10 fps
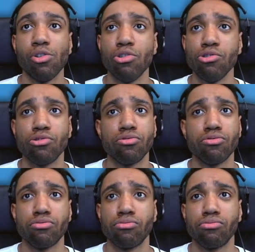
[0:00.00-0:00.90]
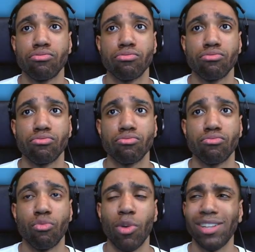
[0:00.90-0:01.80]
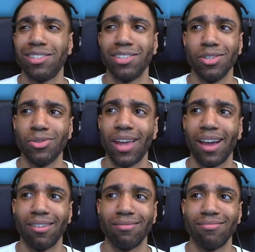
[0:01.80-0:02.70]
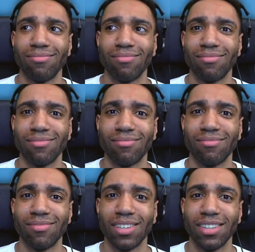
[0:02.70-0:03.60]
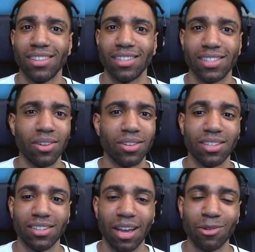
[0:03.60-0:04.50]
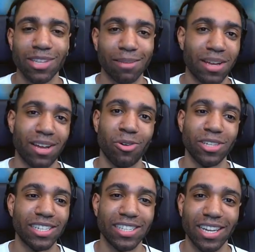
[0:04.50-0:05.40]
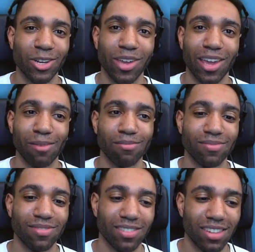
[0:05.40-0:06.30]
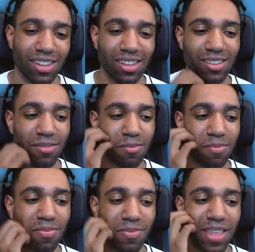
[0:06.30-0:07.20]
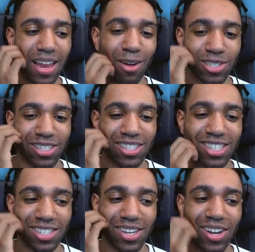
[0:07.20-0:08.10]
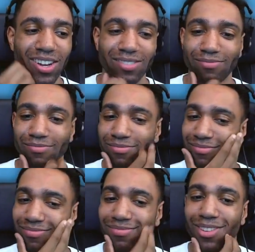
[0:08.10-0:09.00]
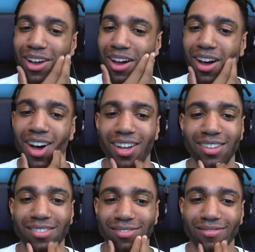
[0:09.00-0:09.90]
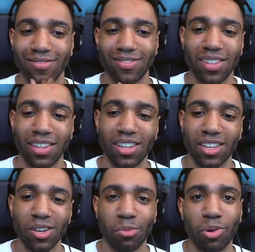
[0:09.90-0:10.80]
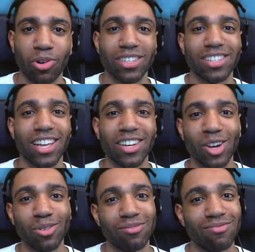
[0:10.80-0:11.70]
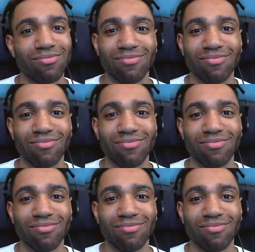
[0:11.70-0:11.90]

Whew. What to do now? The Zelda, that was like my only Nintendo game that I was consistent on. Aw. Poor Nintendo.